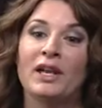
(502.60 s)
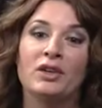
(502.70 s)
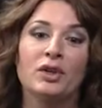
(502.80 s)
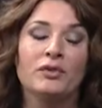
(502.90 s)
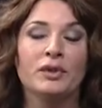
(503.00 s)

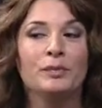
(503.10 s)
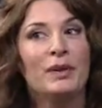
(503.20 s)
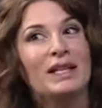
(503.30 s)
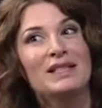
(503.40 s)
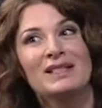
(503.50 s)
Vancouver,
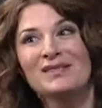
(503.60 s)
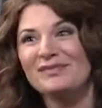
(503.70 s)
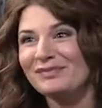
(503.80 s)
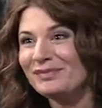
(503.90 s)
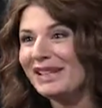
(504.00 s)
bless
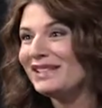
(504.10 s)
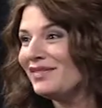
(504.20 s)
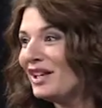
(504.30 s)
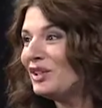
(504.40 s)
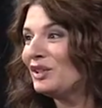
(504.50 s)

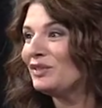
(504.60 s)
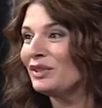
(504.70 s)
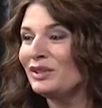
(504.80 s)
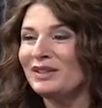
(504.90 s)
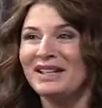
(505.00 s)
bless
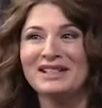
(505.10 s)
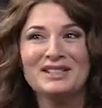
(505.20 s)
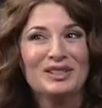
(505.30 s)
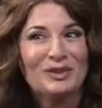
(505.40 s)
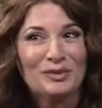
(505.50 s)
Vancouver, uh -huh.
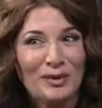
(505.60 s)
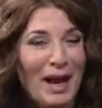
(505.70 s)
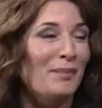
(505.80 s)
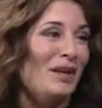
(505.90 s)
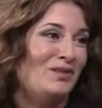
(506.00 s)
it's
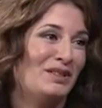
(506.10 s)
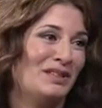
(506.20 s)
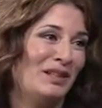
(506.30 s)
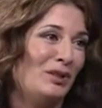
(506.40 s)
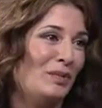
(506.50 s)
crappy for
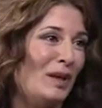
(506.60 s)
single